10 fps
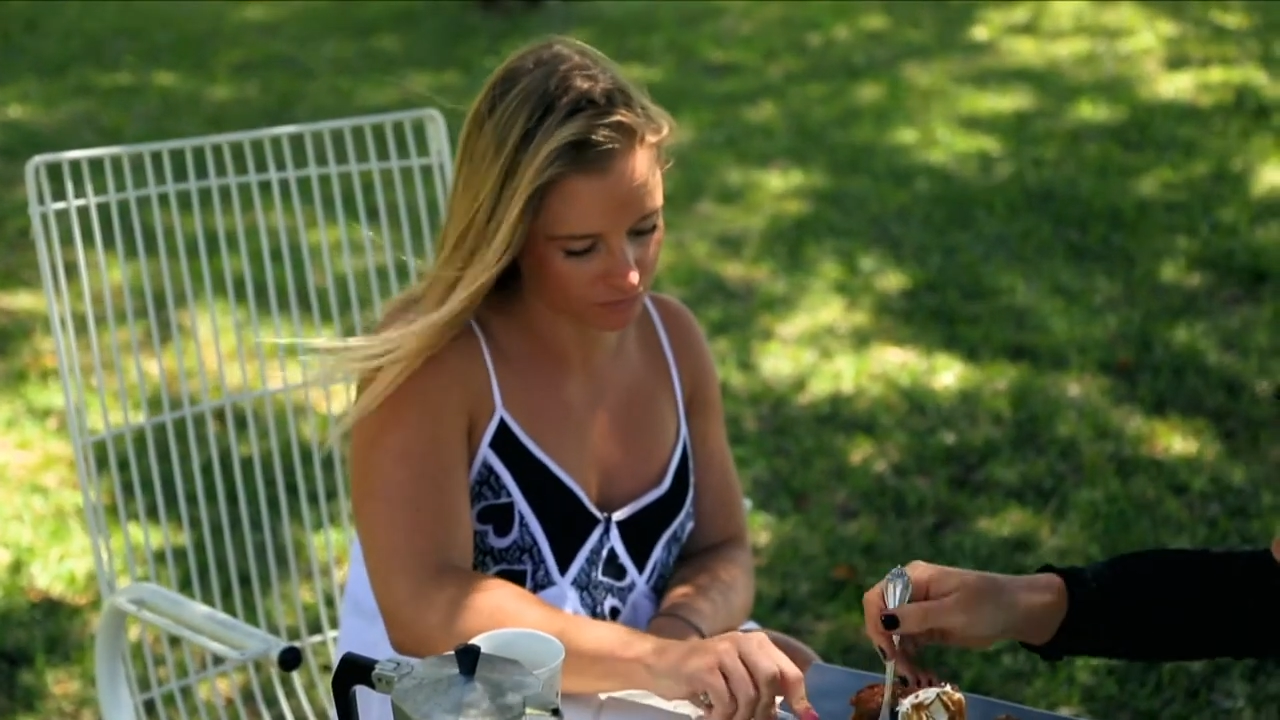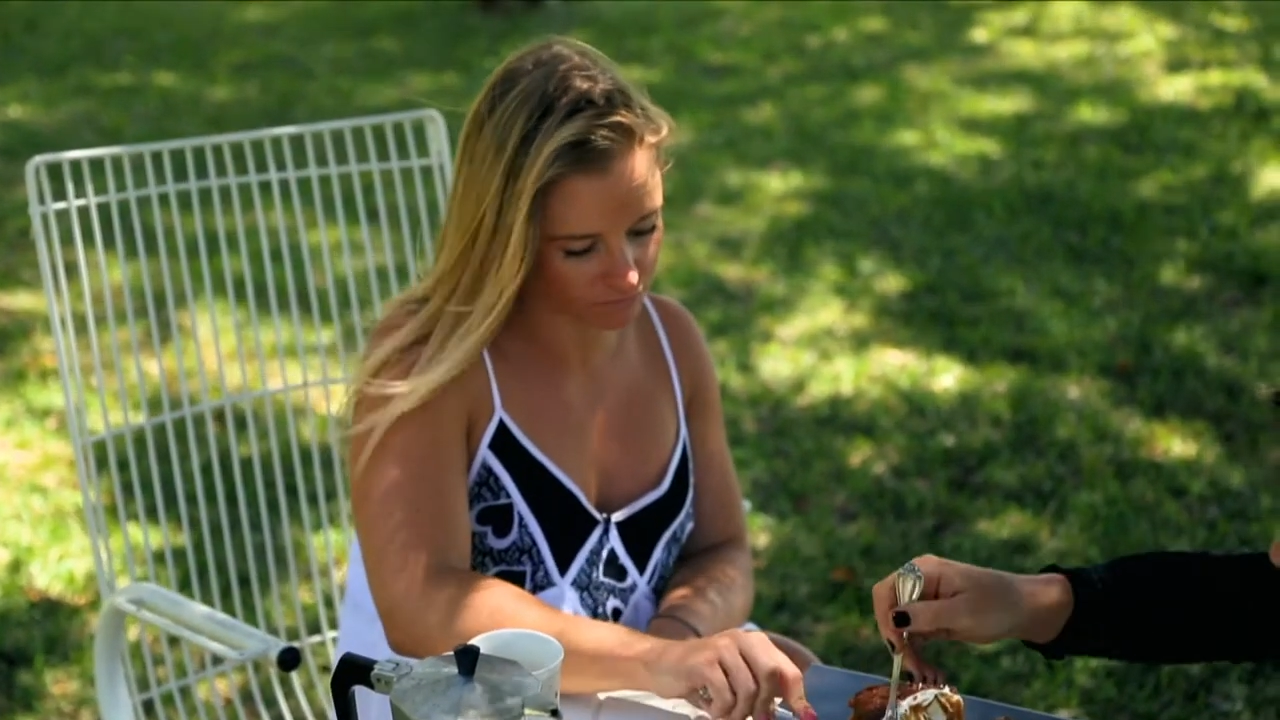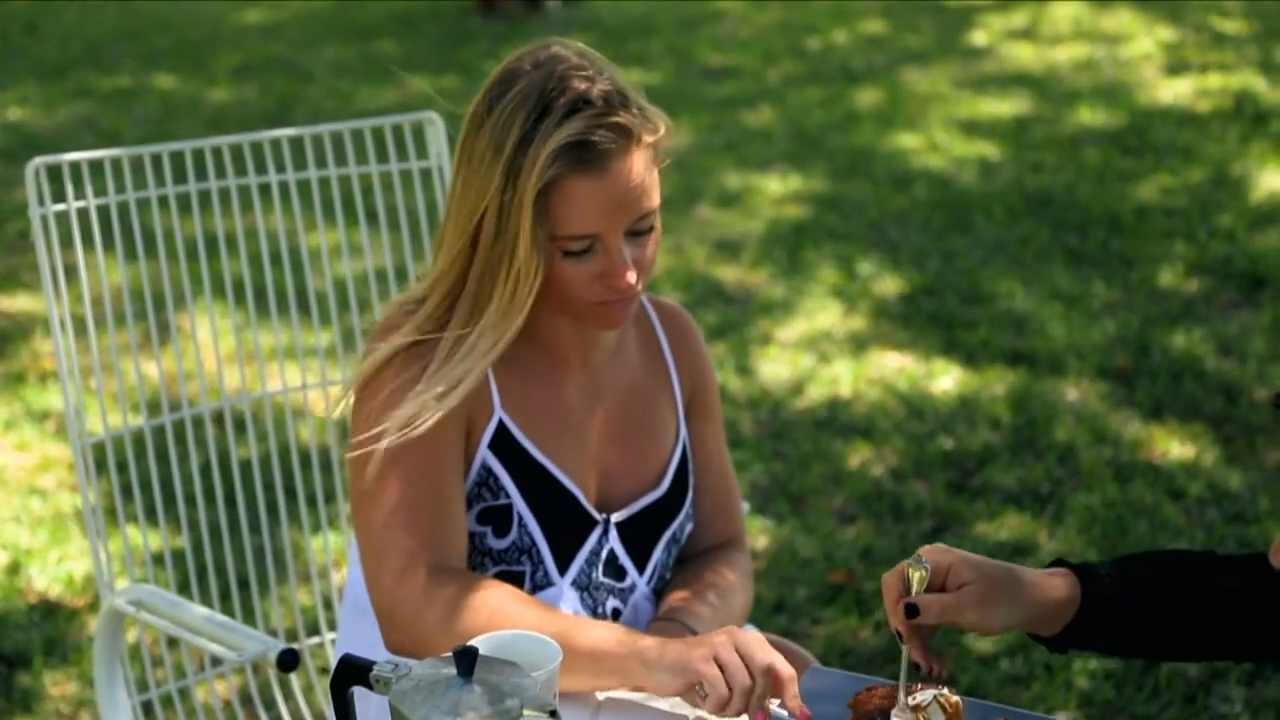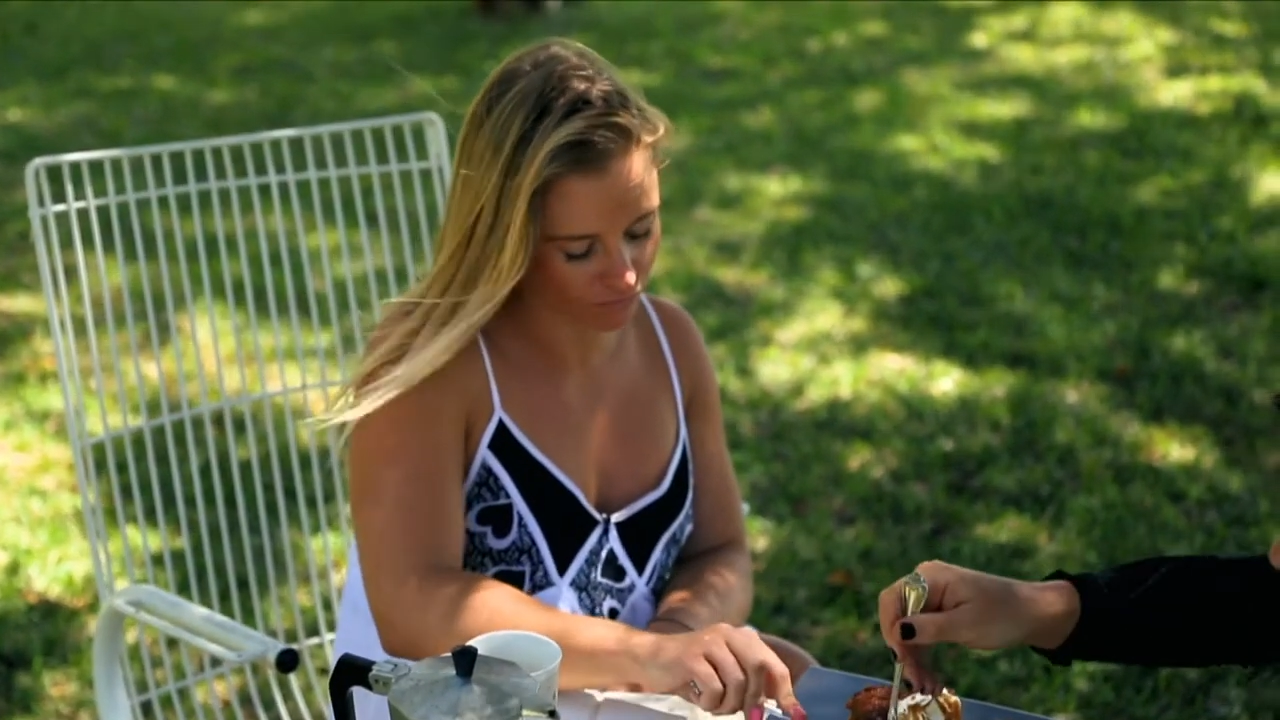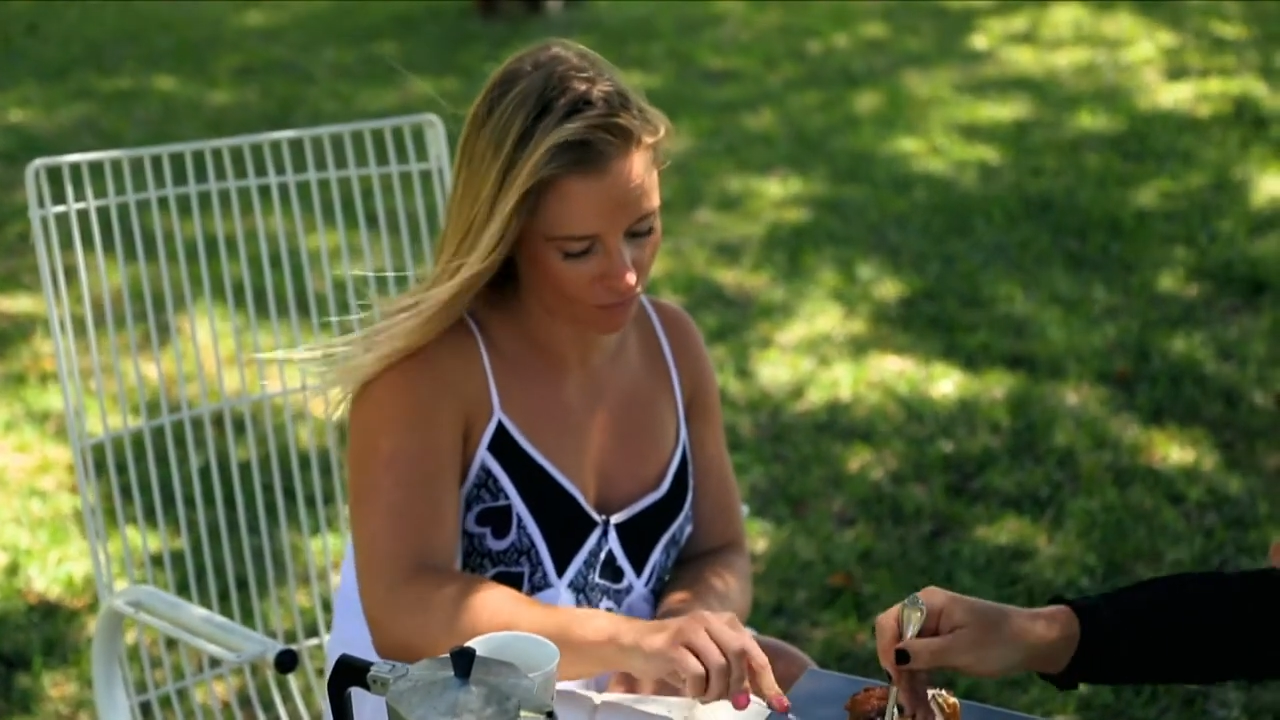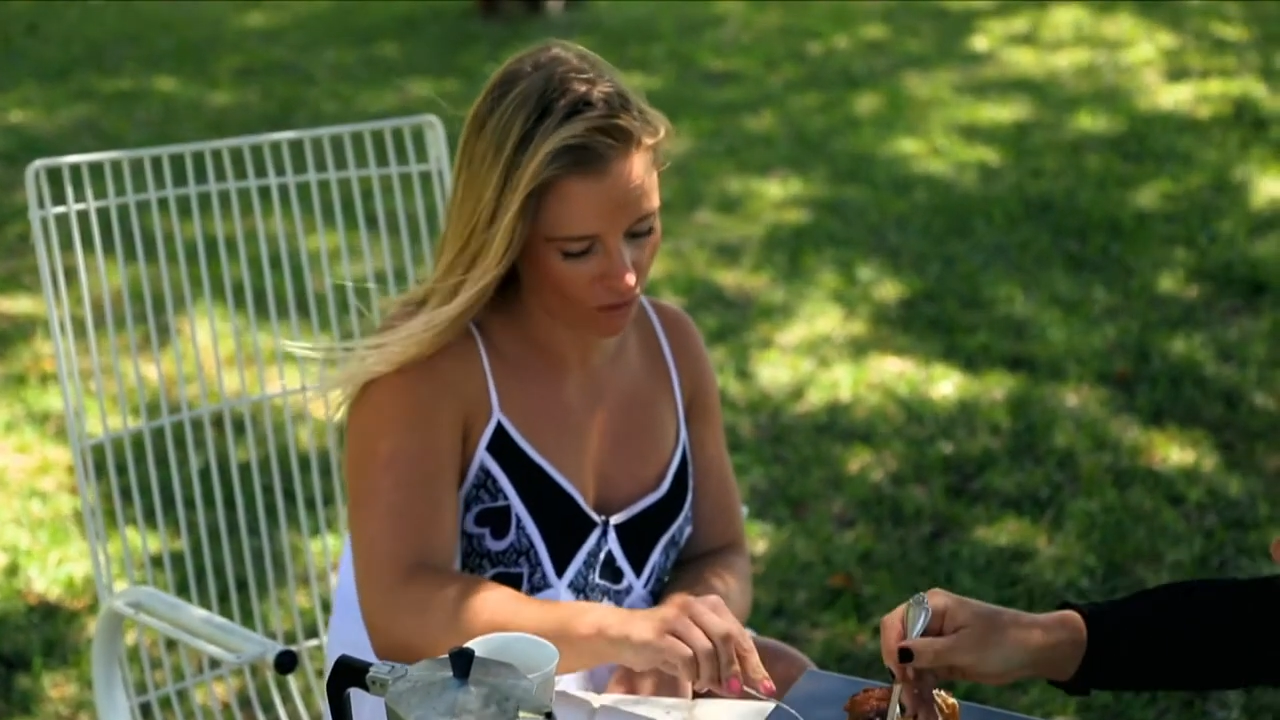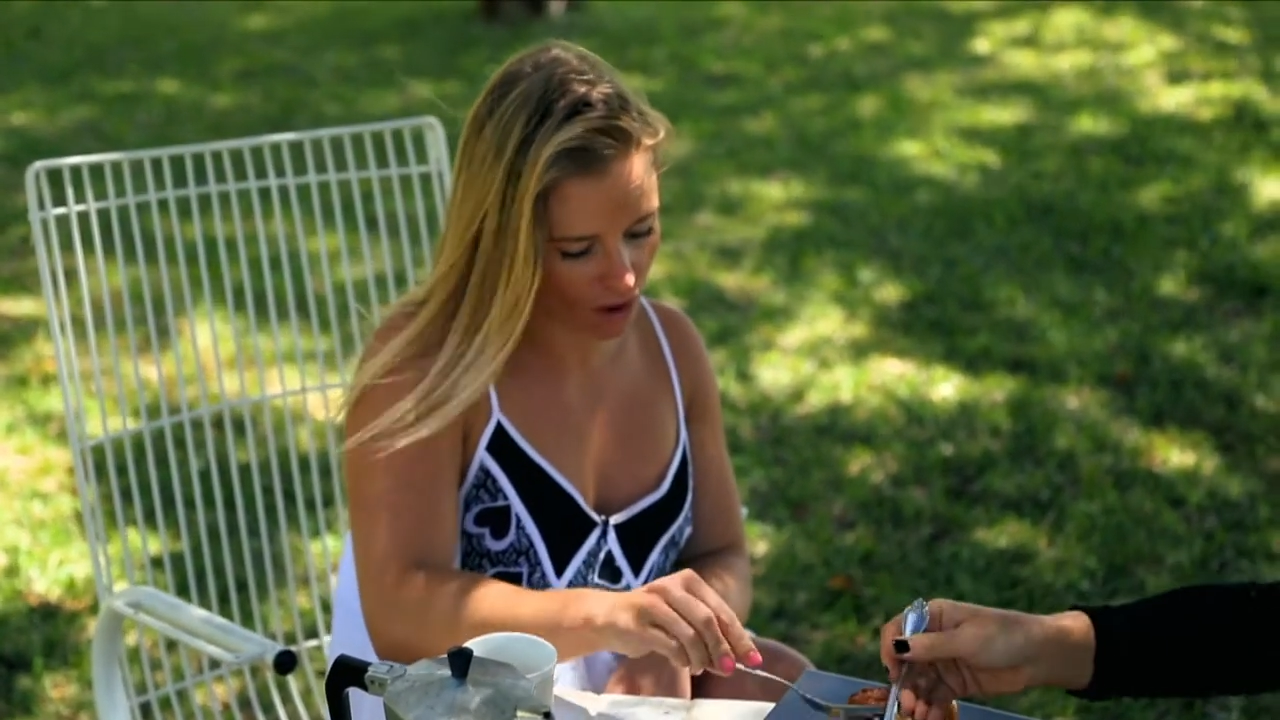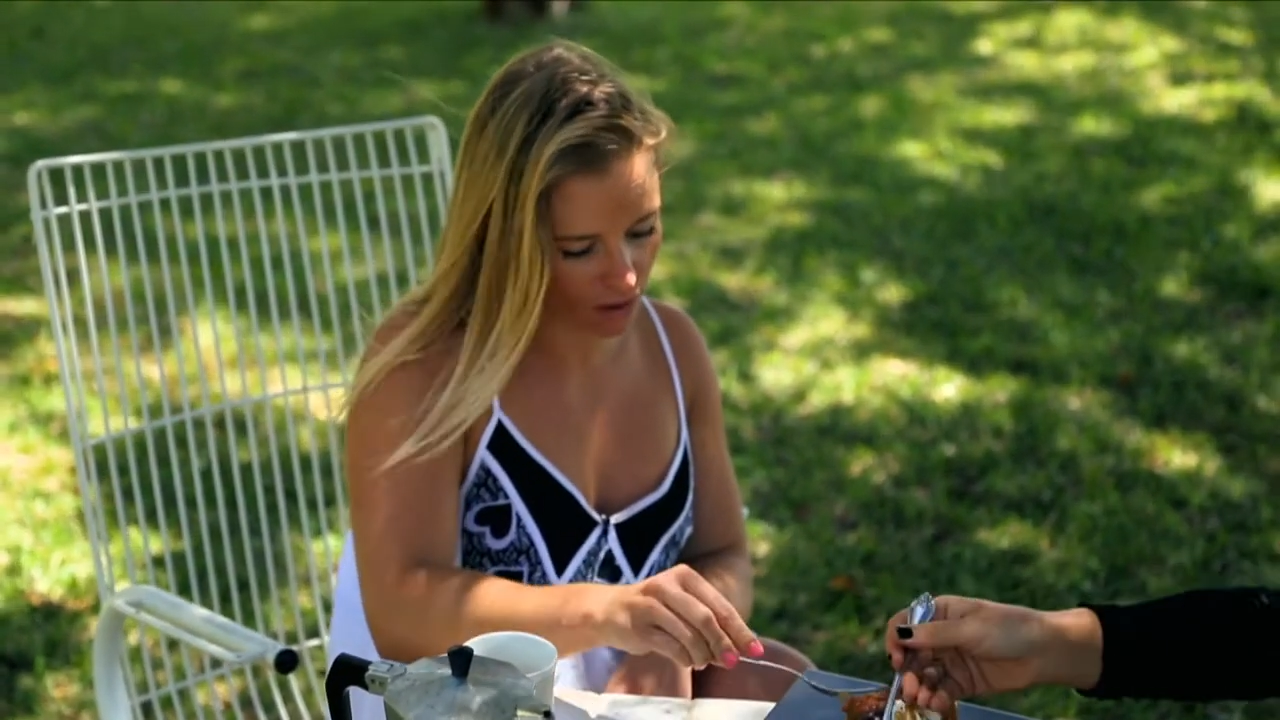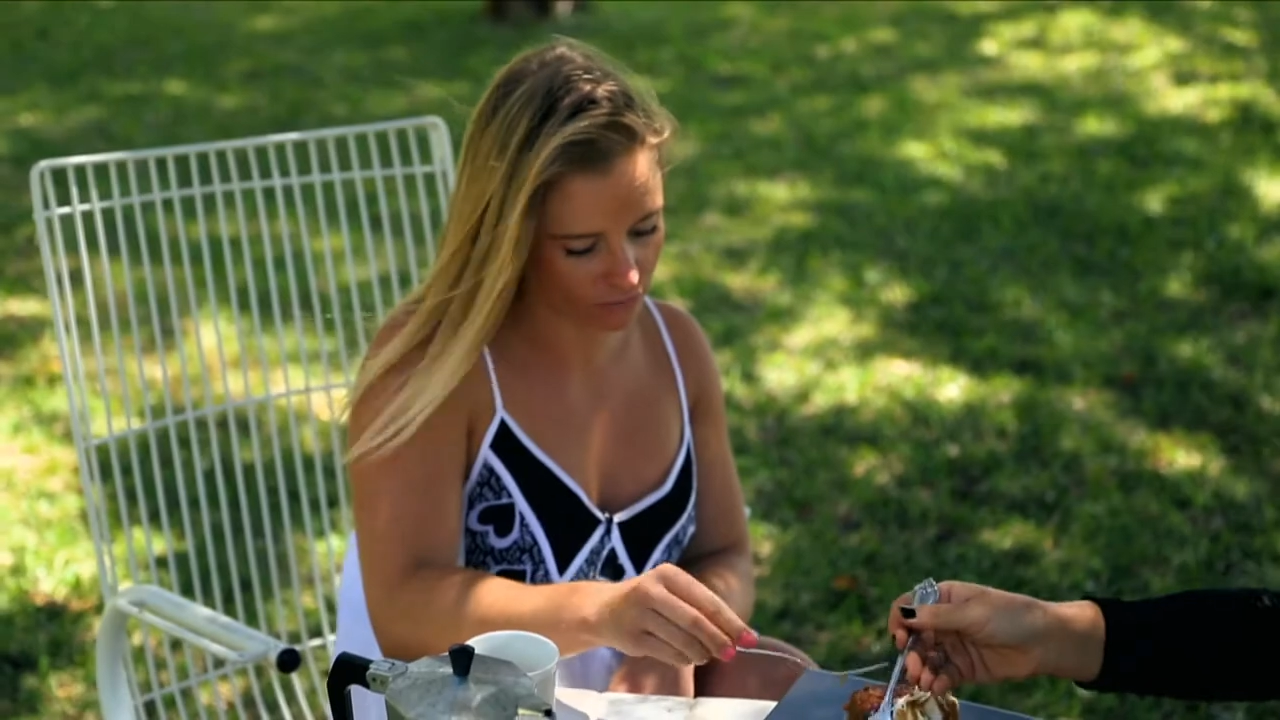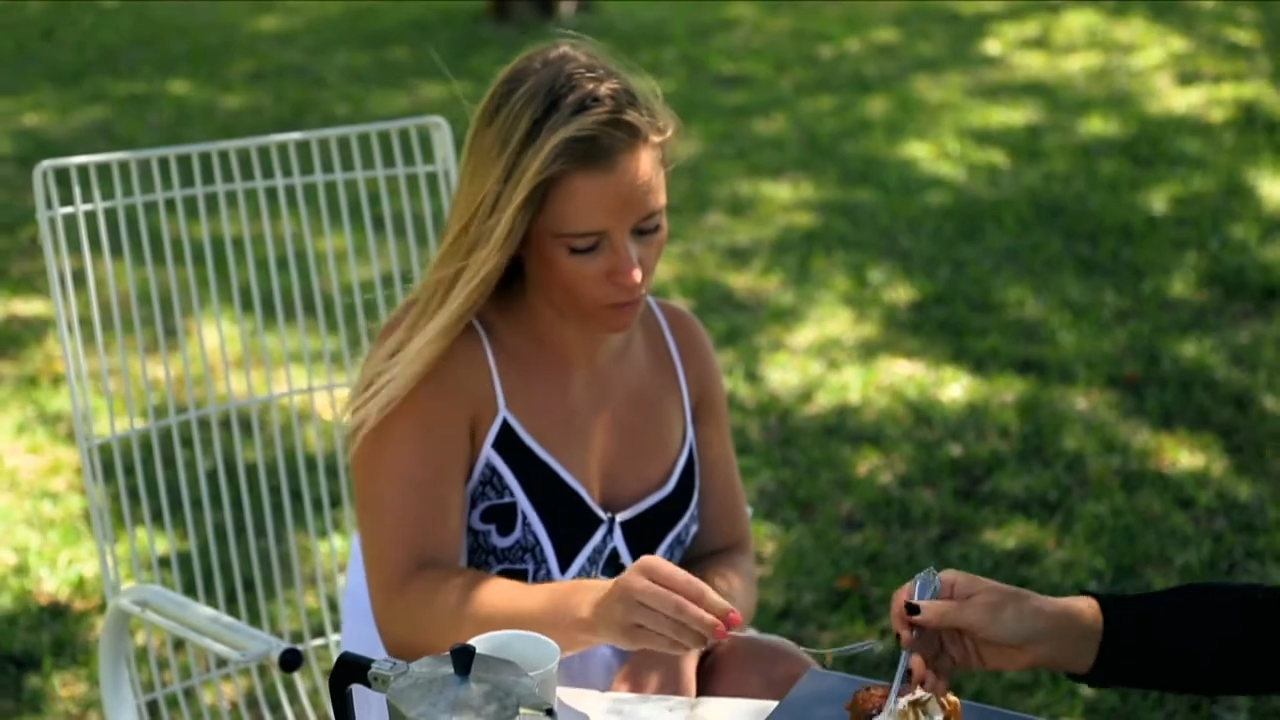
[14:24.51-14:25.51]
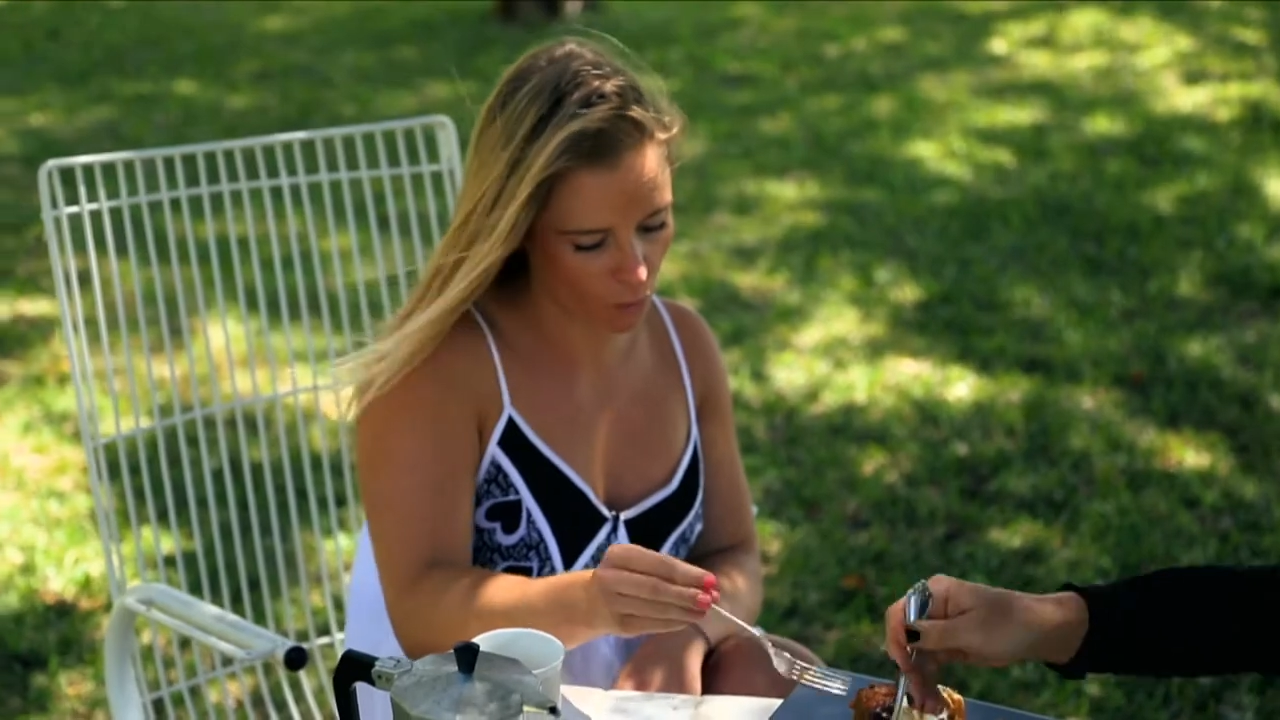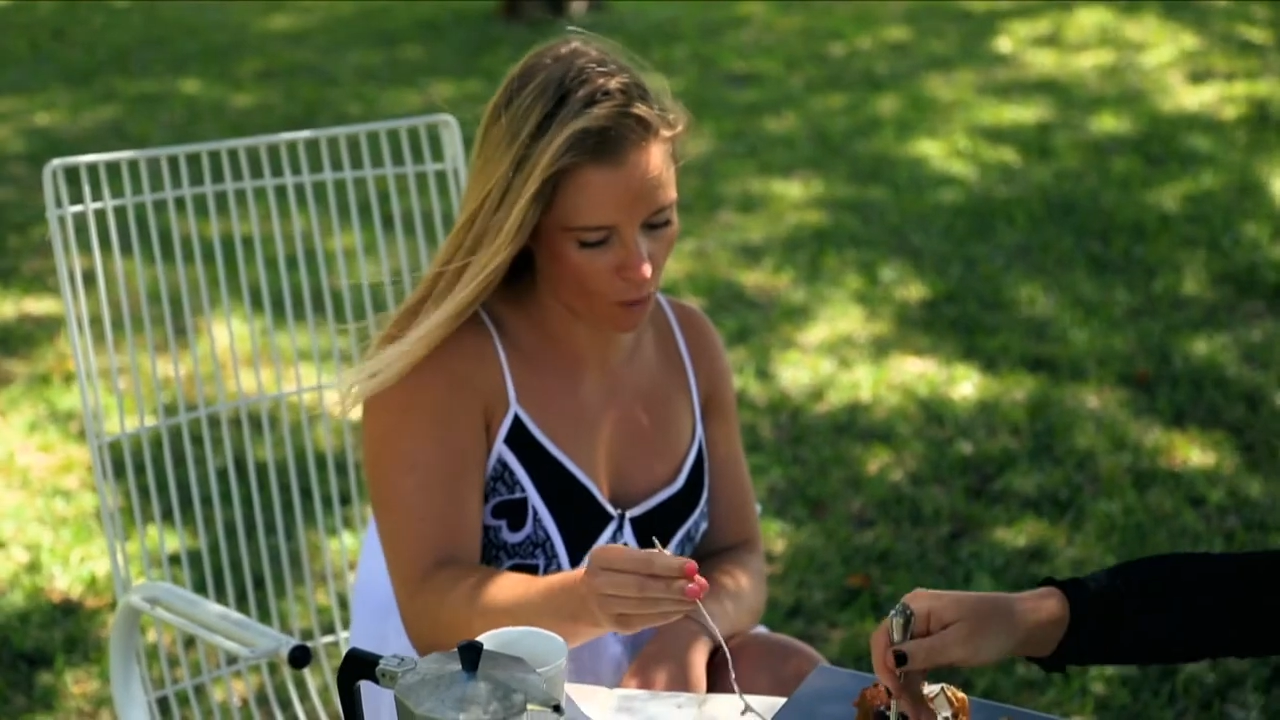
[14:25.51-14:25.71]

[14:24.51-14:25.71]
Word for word: It's good, eh?